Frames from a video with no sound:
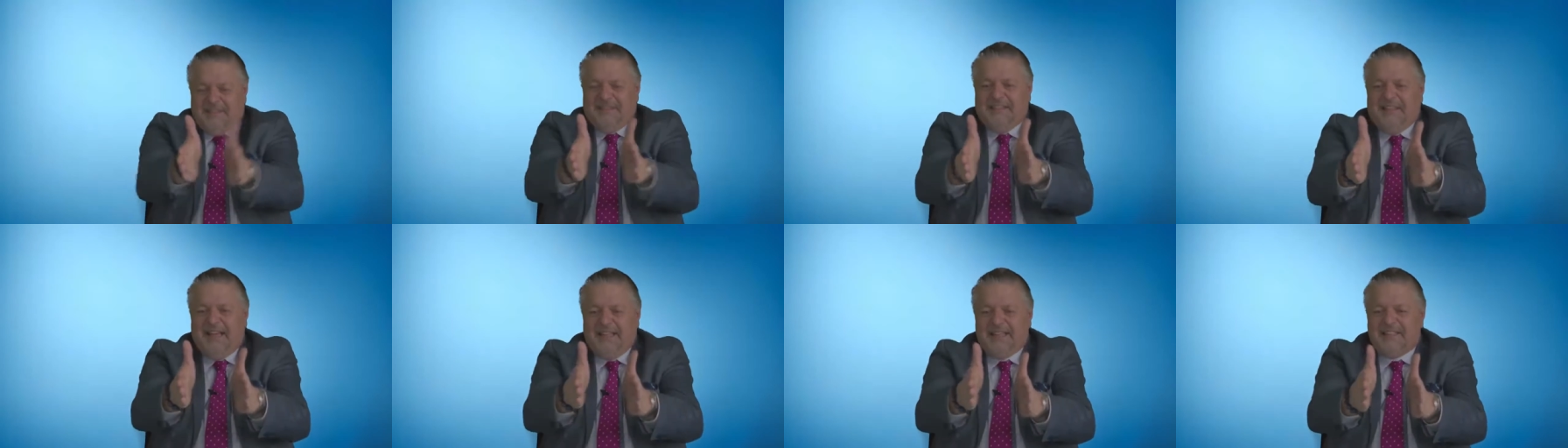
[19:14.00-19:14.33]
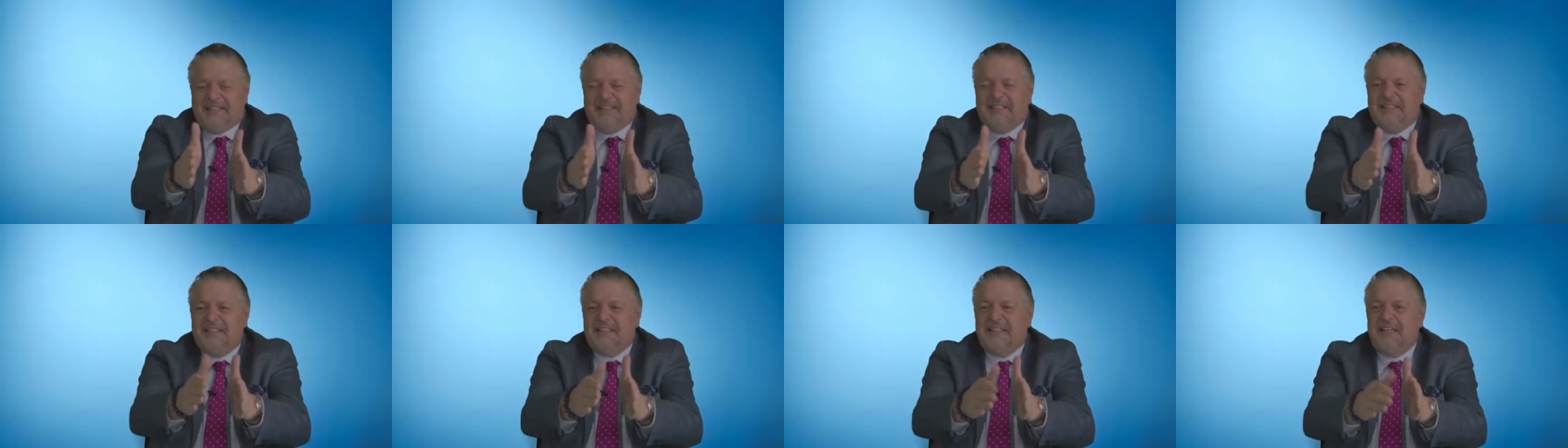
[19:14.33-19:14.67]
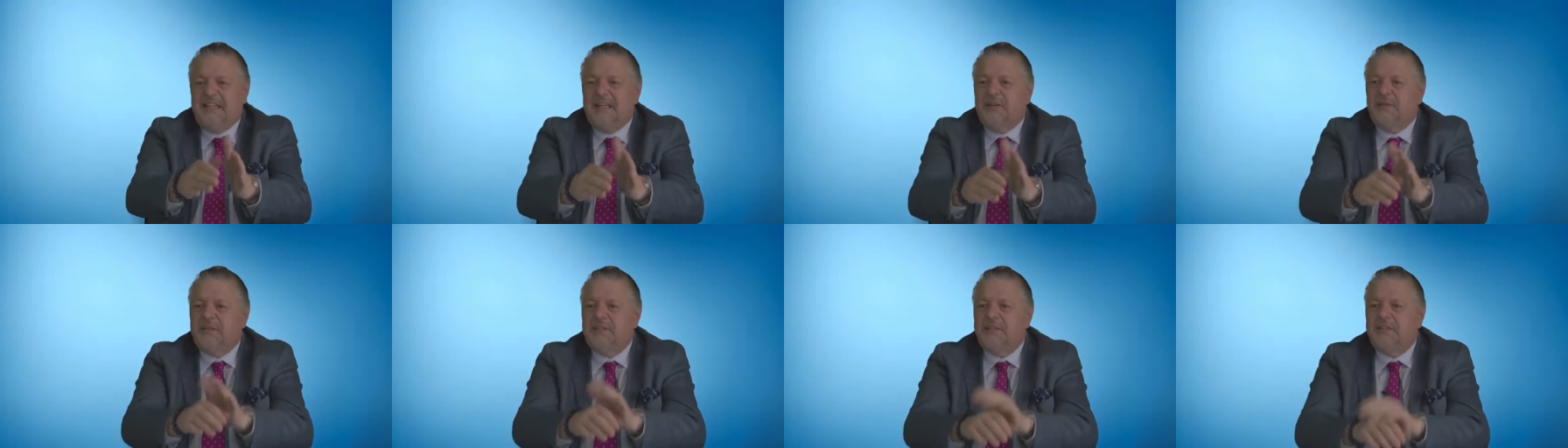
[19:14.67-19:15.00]
That's the
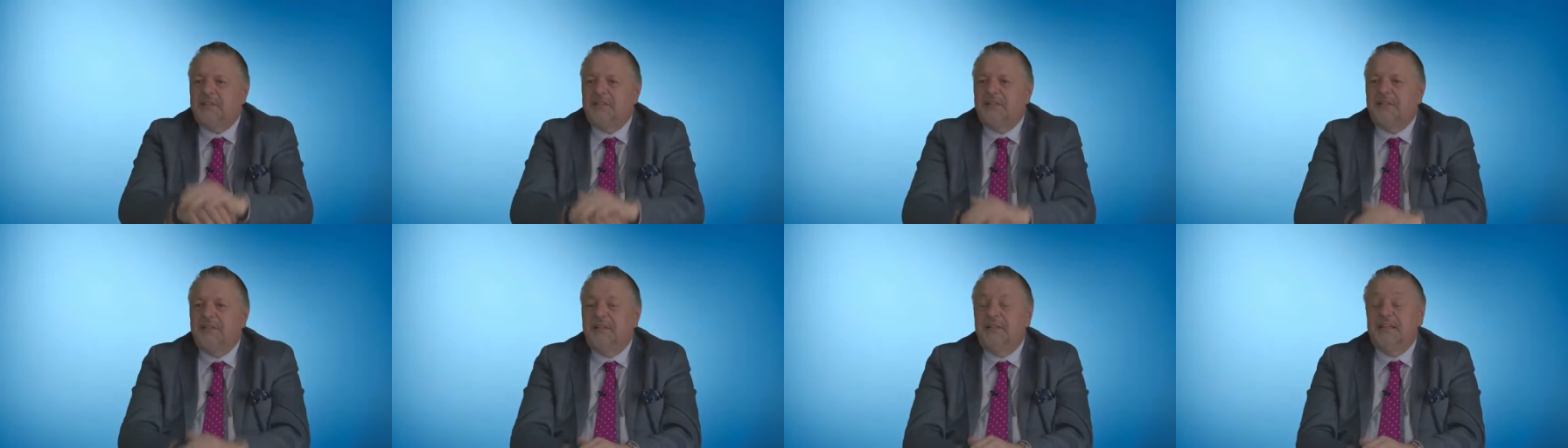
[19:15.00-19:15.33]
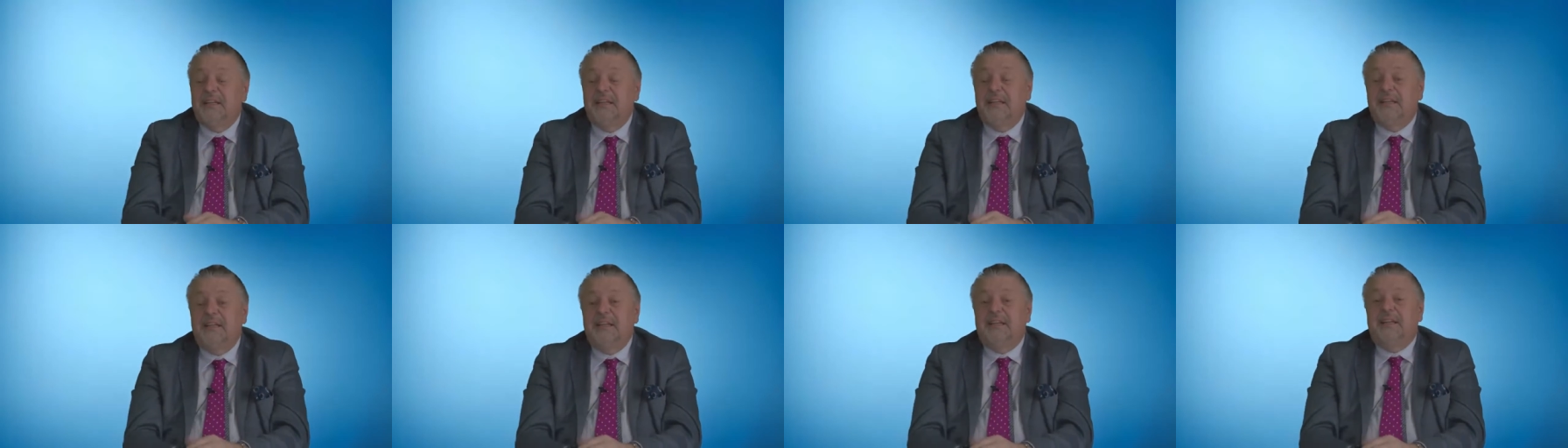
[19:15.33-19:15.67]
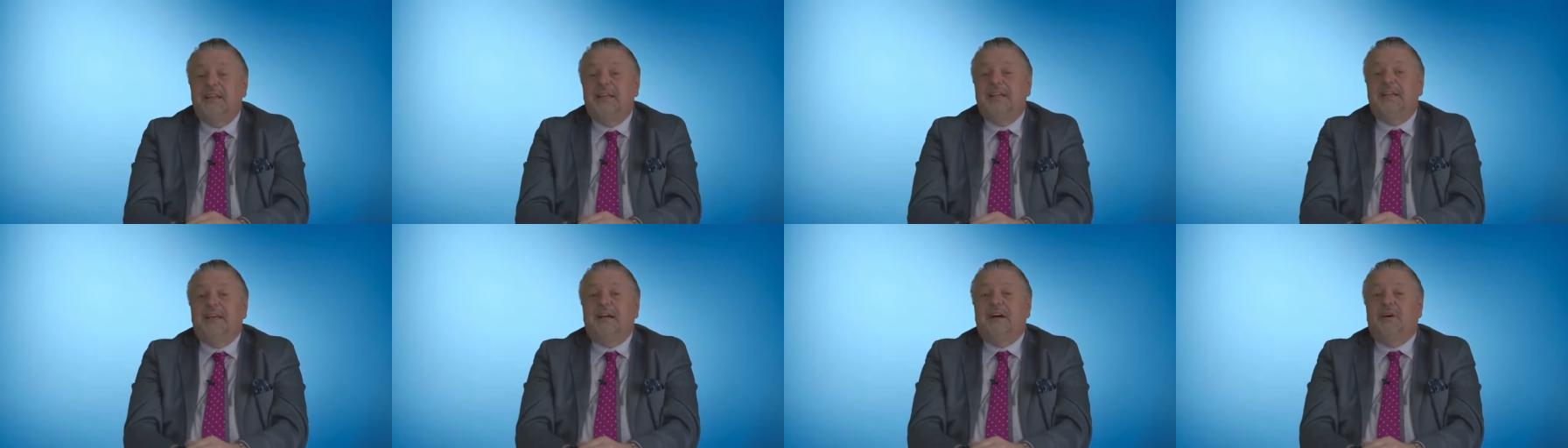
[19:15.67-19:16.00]
secret
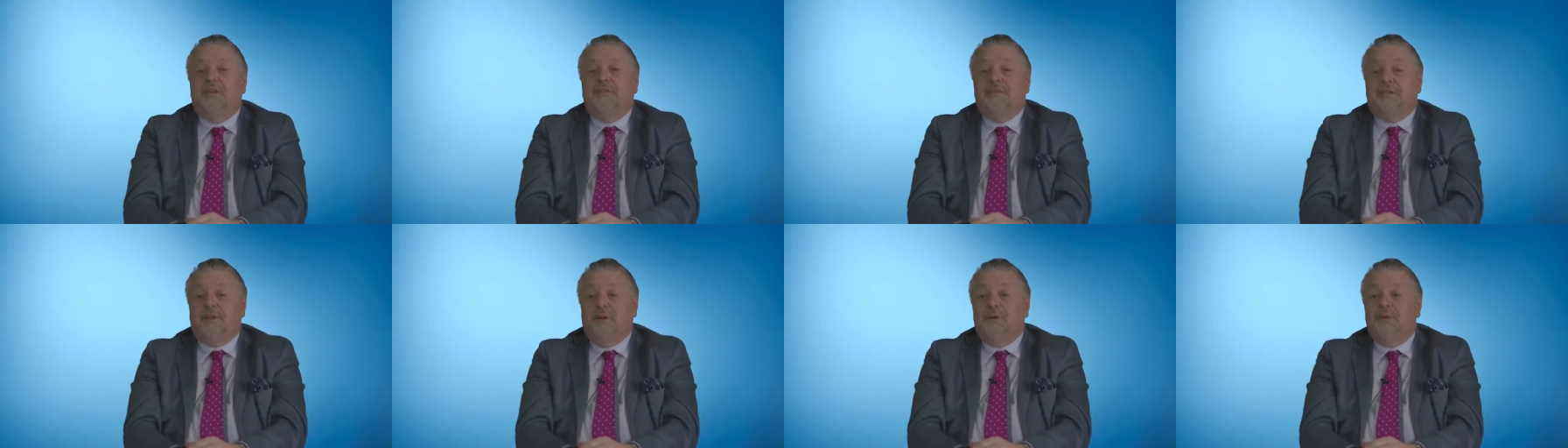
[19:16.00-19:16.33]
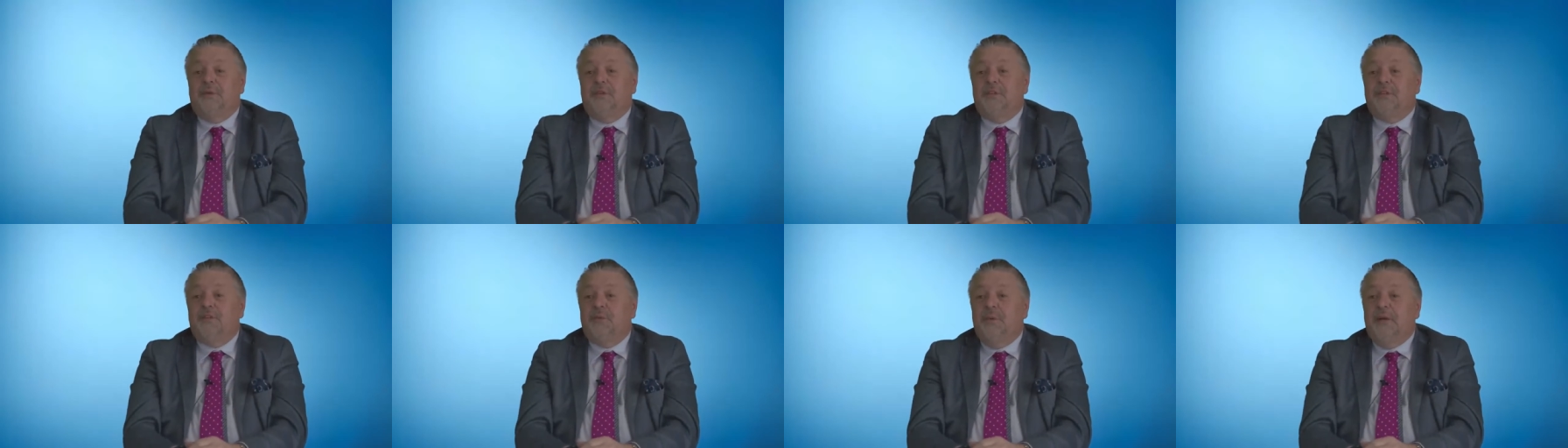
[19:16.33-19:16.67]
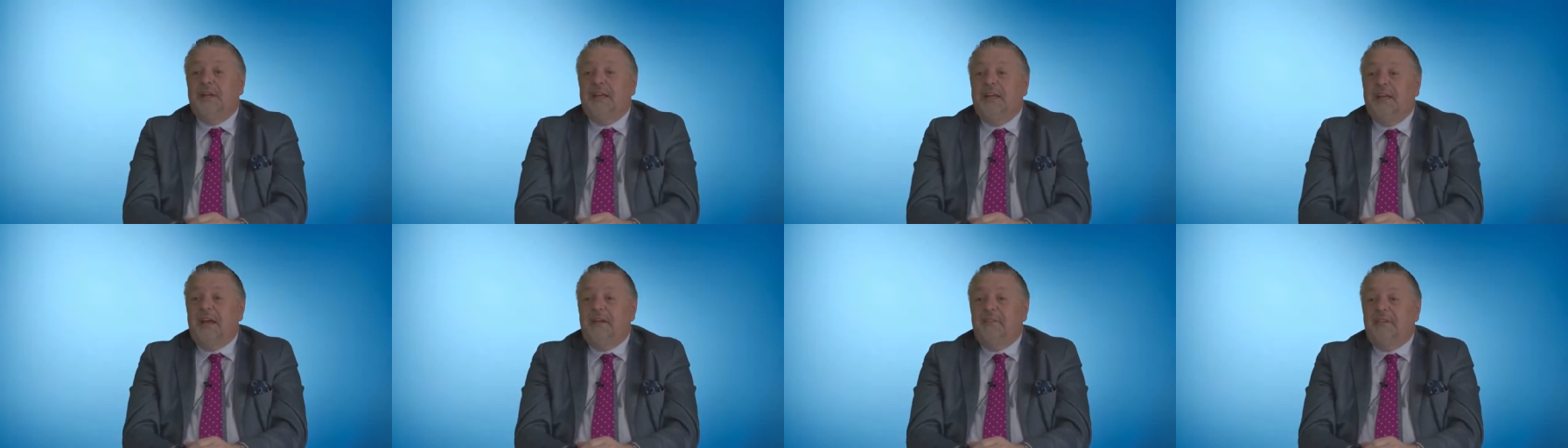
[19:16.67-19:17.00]
of Lotus
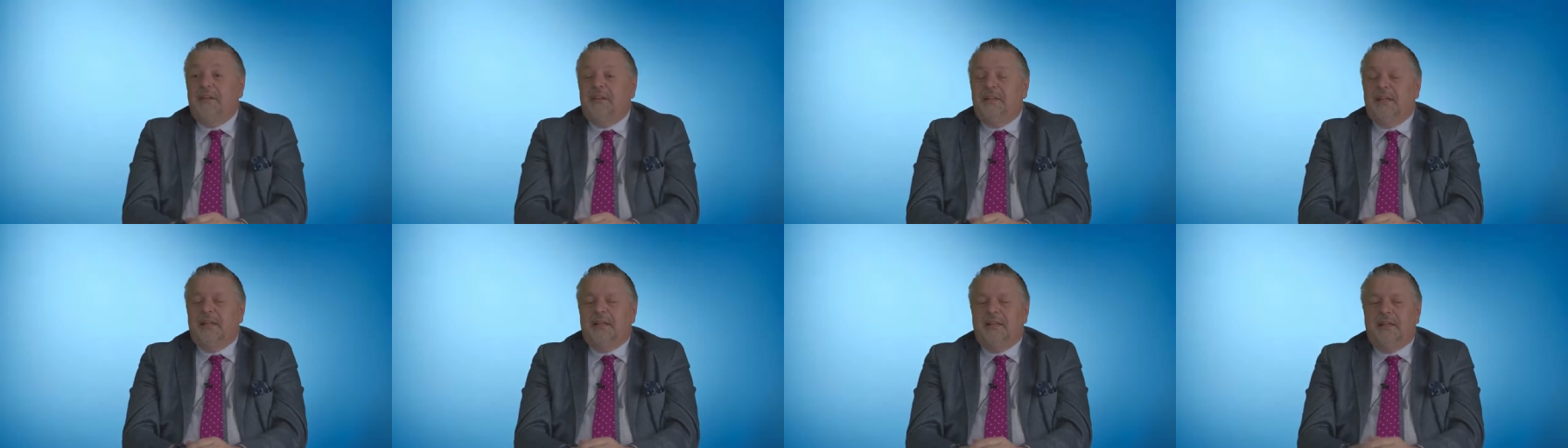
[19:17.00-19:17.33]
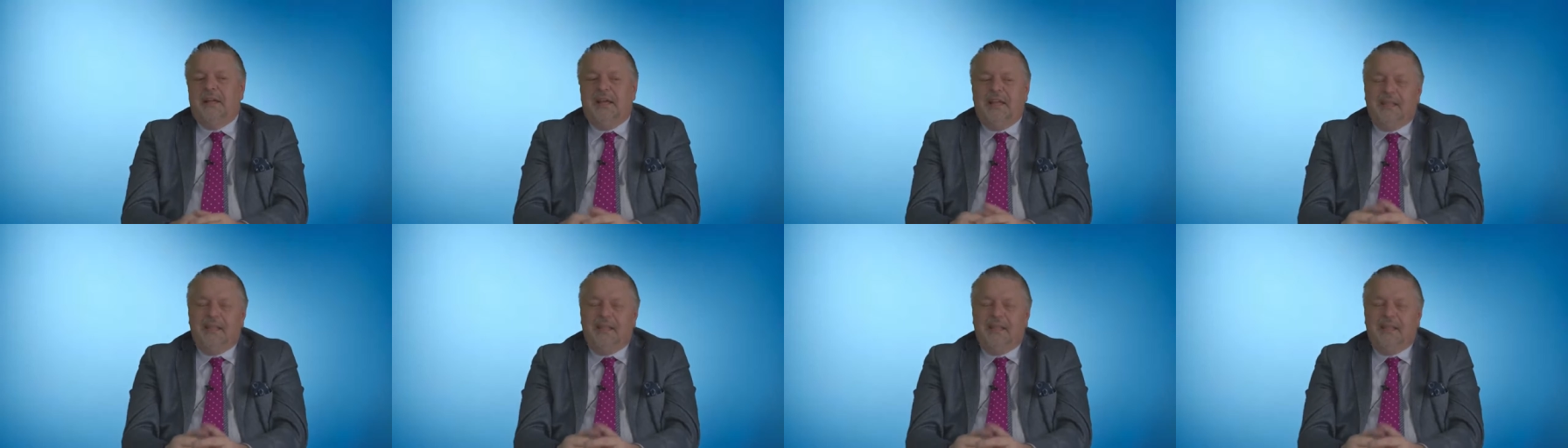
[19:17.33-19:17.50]
winning everything.